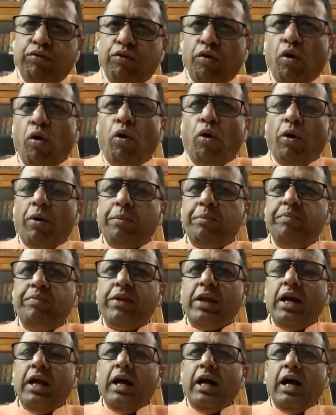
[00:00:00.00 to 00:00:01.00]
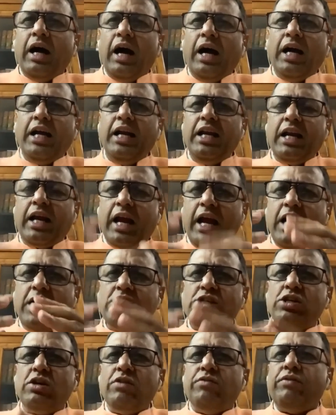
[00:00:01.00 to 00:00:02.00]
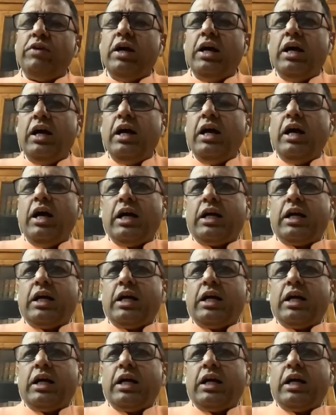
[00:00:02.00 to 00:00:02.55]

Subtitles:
Four, in case of a